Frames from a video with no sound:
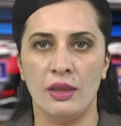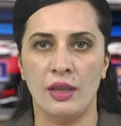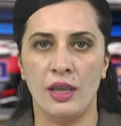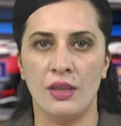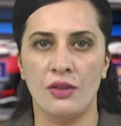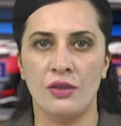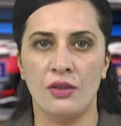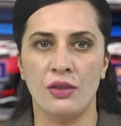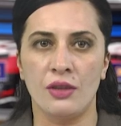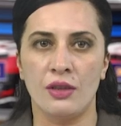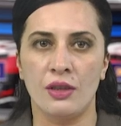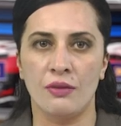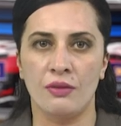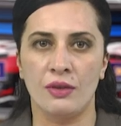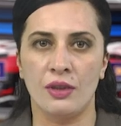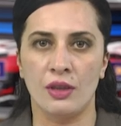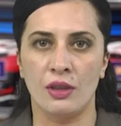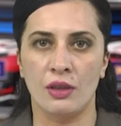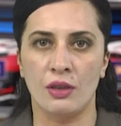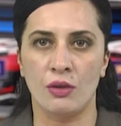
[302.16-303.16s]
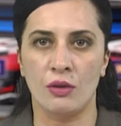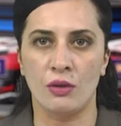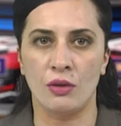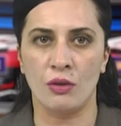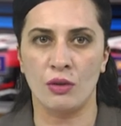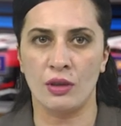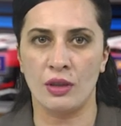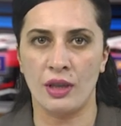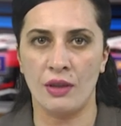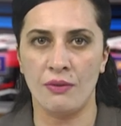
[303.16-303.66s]
a lecturer of the
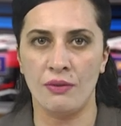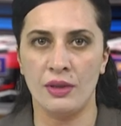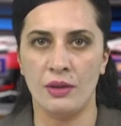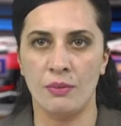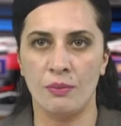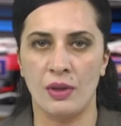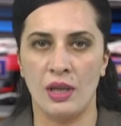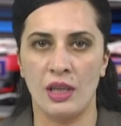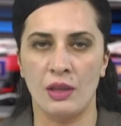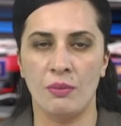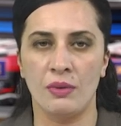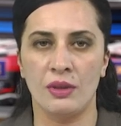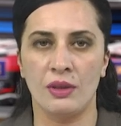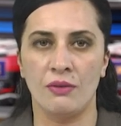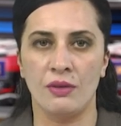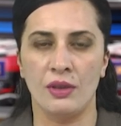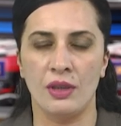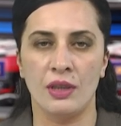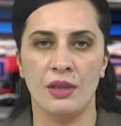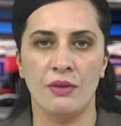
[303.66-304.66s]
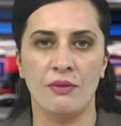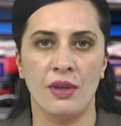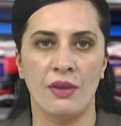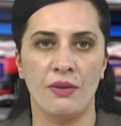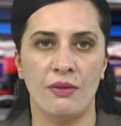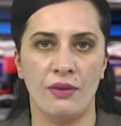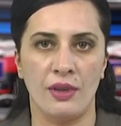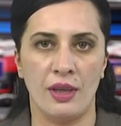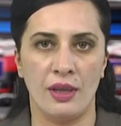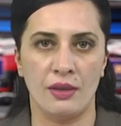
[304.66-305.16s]
Choreography Department of
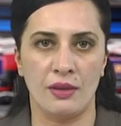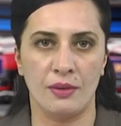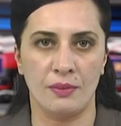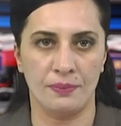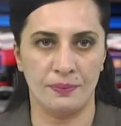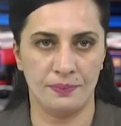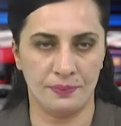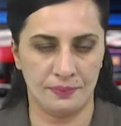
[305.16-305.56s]
Yerevan's Theatre.